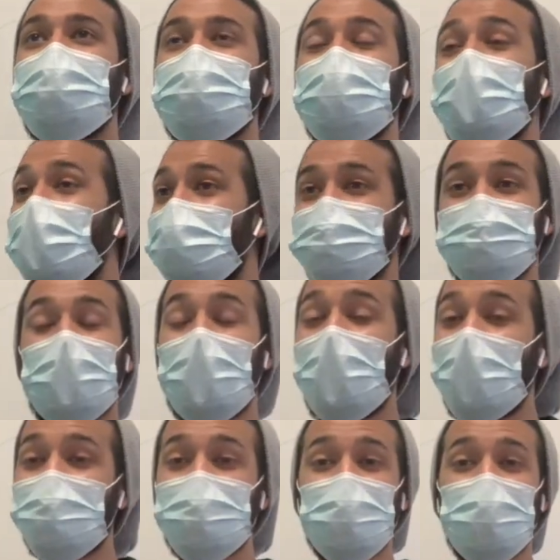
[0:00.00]
Yeah, I
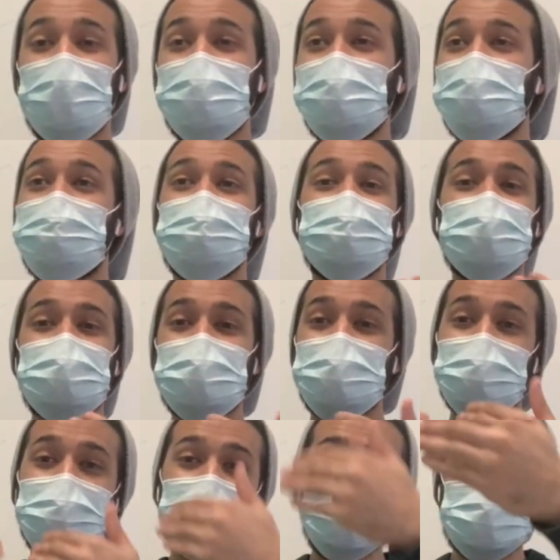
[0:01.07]
have no idea, but just
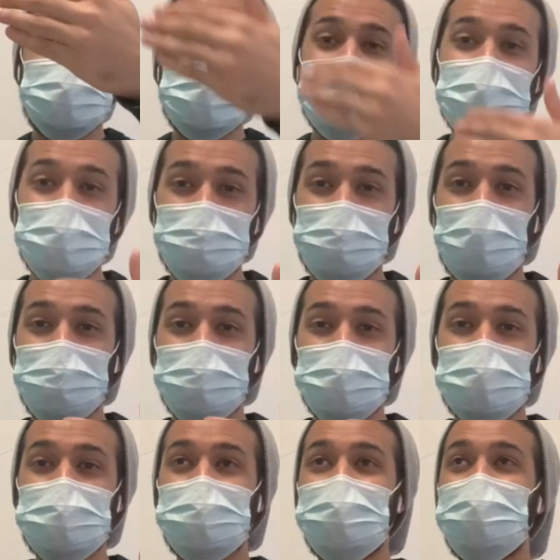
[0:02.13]
the distance from the
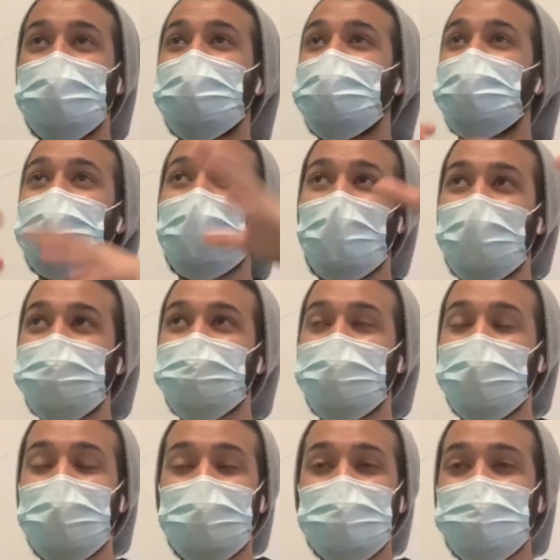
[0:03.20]
screen and the larger
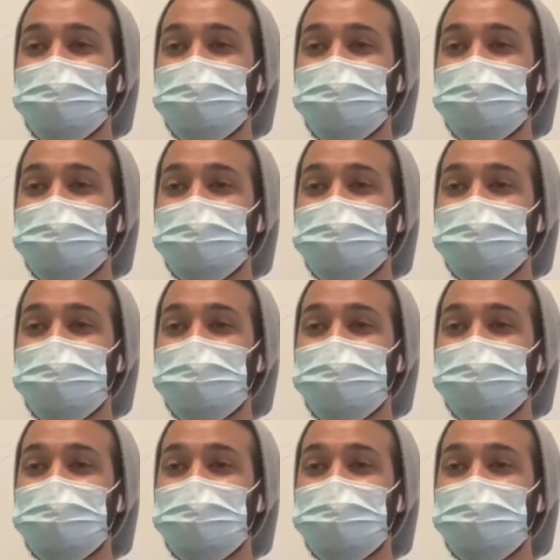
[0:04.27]
it is,